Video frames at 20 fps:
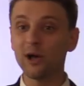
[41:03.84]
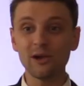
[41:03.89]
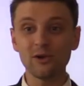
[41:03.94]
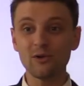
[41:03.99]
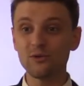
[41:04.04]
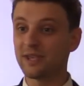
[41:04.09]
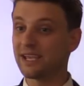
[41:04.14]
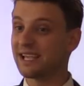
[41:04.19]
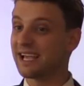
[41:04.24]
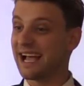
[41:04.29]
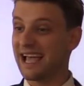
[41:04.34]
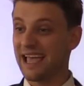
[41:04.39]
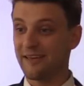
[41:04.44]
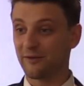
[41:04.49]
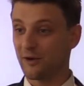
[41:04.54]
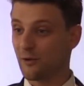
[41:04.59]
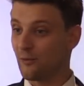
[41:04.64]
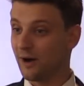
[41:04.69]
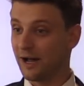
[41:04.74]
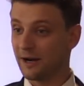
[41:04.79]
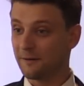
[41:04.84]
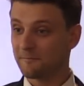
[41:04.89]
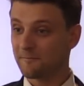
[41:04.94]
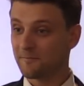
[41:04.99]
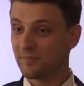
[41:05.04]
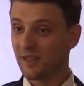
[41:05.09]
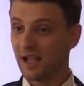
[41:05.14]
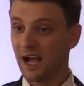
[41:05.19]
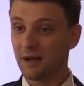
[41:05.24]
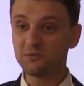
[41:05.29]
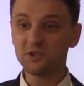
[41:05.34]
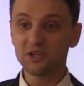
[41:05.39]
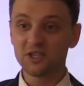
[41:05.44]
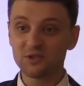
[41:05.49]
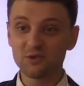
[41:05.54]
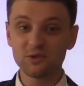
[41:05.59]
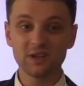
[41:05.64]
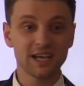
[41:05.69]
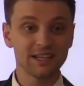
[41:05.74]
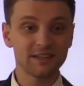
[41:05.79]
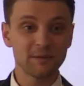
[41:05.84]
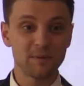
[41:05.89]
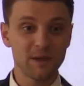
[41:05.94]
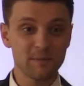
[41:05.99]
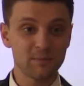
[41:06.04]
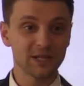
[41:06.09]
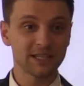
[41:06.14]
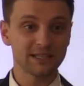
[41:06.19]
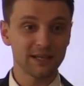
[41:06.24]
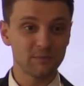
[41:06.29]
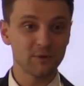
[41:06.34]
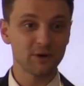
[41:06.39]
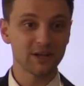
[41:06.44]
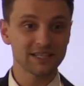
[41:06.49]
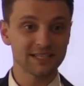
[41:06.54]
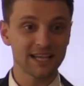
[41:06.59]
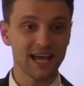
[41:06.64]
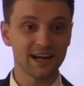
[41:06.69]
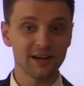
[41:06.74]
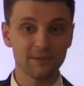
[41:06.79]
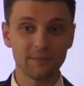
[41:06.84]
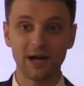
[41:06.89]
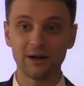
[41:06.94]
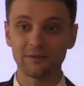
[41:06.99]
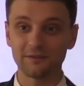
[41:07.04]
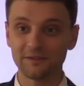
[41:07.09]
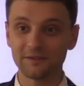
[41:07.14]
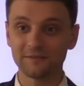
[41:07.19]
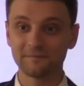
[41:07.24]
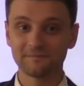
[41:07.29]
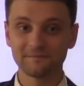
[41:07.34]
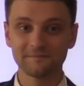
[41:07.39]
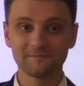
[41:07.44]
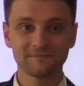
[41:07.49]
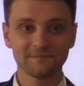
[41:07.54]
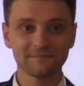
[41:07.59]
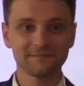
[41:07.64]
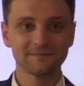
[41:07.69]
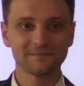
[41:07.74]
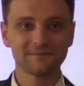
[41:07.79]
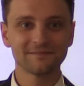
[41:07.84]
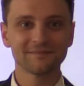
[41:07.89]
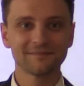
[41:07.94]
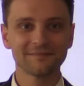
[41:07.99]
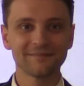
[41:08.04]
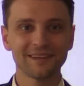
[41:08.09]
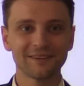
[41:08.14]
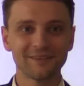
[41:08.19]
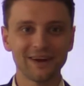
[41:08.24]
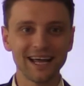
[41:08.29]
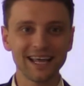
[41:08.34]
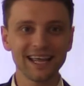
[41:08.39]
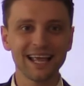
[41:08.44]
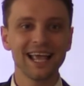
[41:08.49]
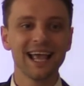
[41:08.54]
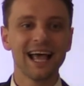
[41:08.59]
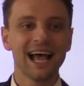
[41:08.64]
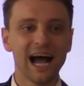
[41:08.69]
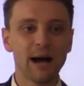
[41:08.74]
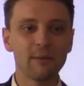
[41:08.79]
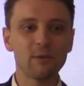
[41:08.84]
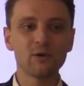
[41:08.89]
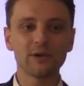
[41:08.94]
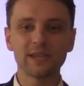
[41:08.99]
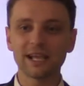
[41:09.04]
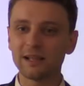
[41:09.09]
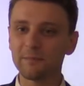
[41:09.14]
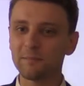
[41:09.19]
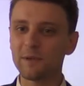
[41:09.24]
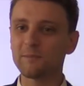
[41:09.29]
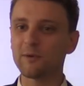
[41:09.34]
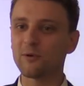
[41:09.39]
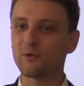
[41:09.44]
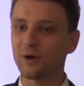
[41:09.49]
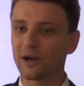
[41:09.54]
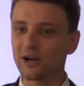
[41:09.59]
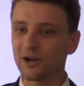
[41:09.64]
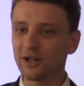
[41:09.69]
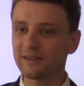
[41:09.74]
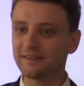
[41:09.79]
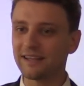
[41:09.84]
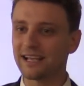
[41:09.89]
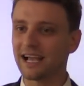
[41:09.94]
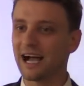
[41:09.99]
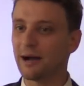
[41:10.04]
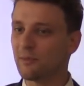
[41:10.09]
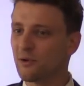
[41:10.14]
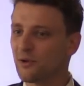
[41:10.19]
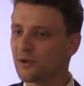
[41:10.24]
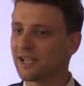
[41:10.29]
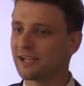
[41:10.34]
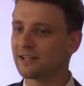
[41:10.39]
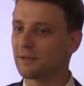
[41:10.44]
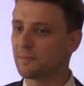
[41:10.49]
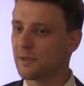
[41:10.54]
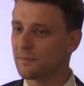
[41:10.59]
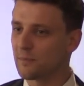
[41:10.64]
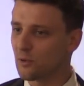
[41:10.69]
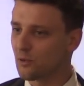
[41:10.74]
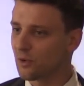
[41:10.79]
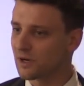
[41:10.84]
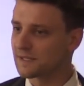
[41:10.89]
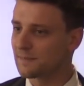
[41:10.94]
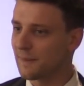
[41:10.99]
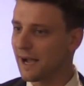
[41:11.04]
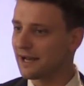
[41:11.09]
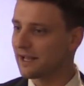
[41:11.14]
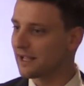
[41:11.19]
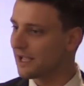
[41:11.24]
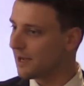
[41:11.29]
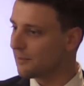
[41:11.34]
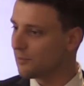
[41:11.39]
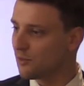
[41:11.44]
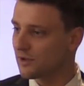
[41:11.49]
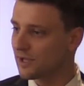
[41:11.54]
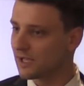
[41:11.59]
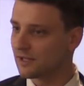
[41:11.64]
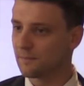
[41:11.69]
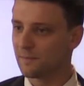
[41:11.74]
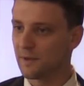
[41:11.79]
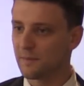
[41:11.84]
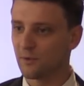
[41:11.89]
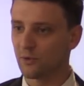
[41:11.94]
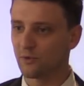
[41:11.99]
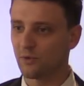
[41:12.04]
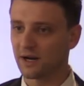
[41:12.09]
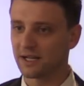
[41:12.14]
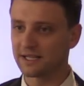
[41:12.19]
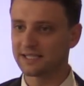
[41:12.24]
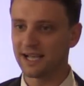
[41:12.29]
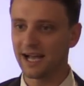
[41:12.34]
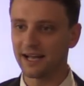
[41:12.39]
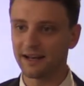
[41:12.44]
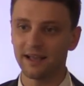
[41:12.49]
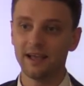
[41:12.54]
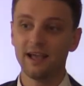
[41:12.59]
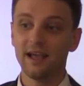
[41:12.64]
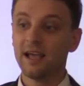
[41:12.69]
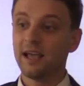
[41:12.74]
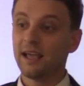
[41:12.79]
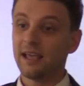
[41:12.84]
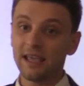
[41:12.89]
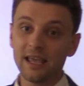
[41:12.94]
I'm not looking at everyone. I'm just looking at the people that I'm more excited about. Right? I'm looking at the people who are nodding. I'm looking at the people who are smiling. I'm looking at the people who are excited.